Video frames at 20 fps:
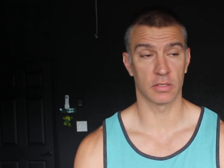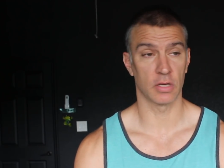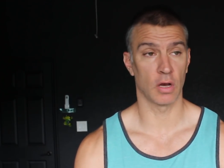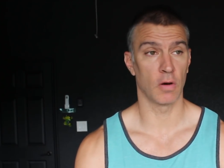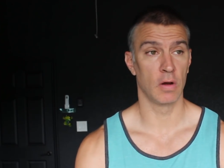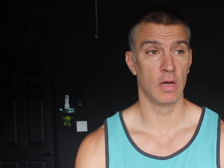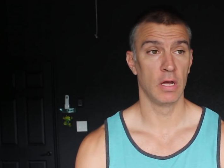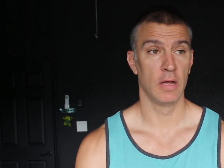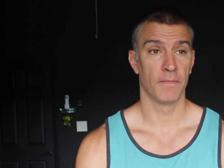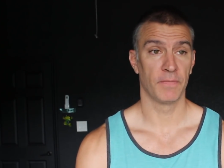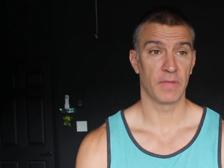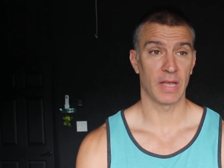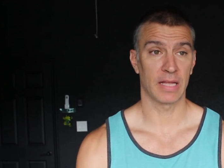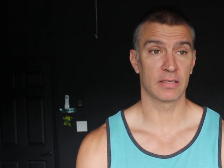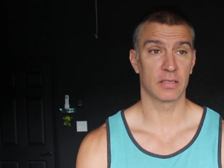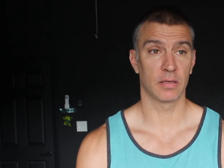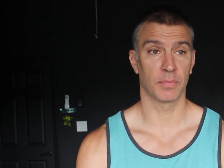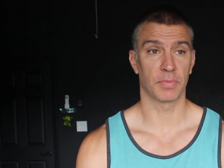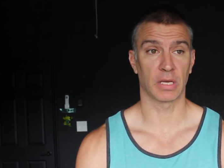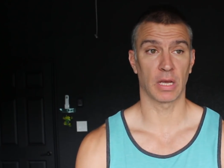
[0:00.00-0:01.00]
So
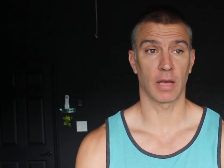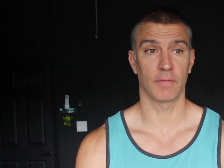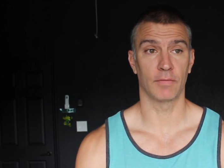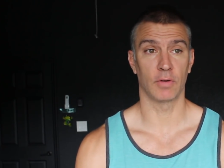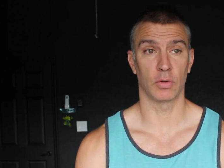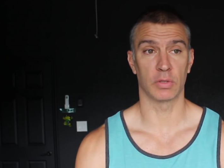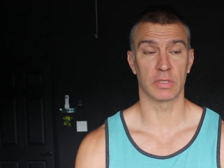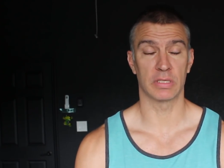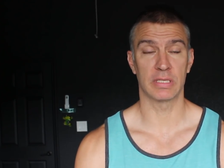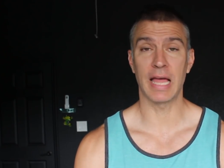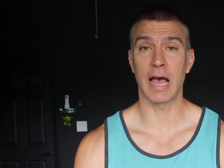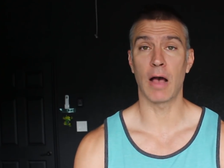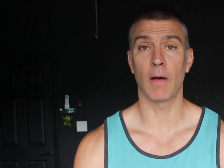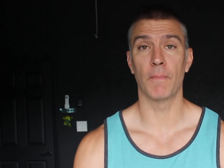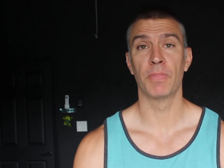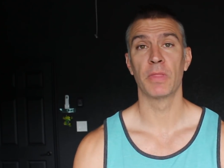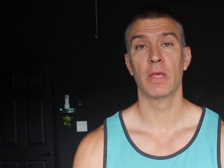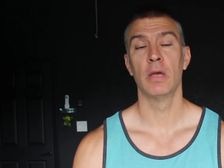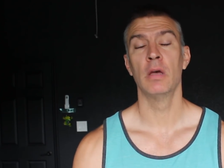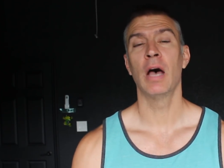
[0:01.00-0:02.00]
that's something I've noticed.
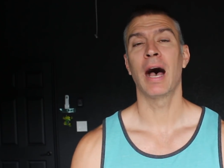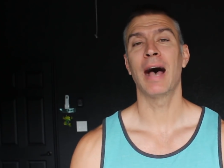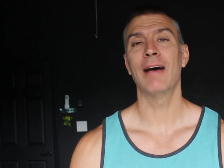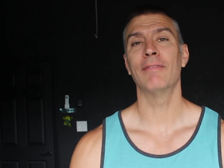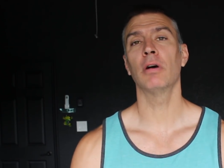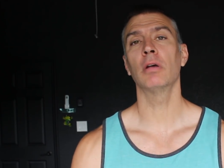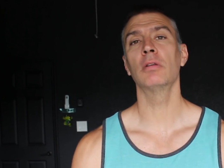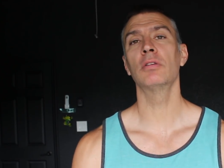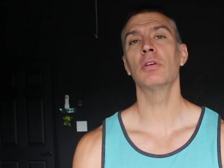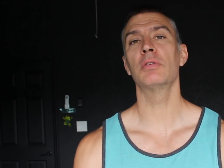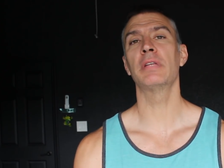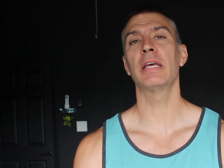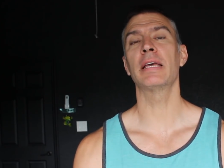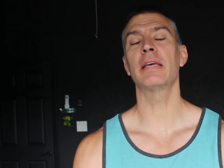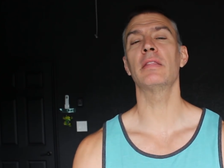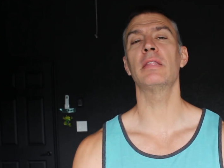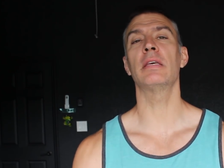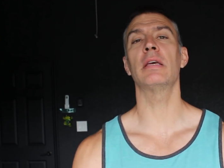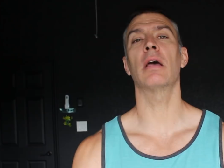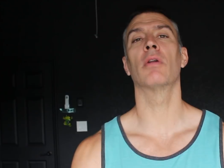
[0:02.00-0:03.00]
Now, I've also
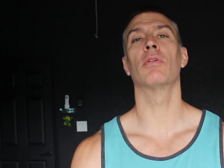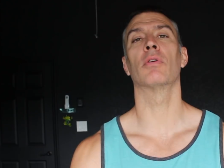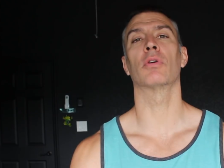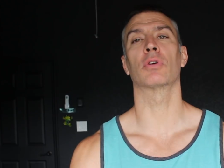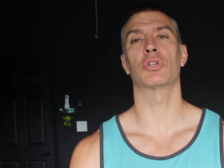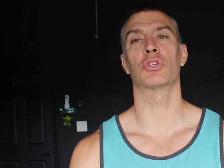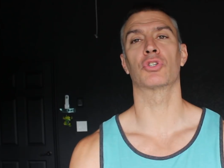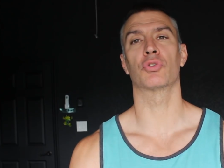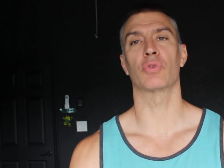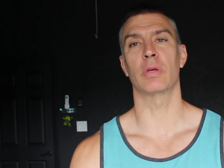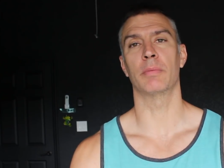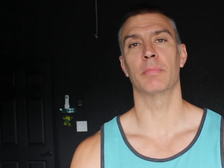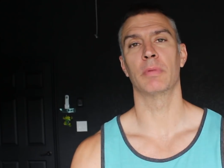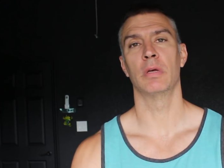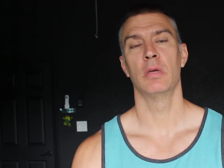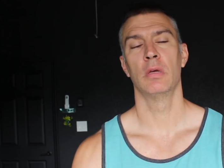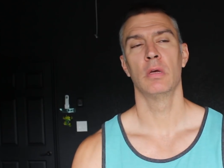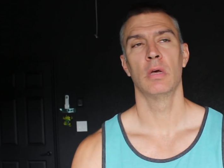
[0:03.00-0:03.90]
taken the other extreme.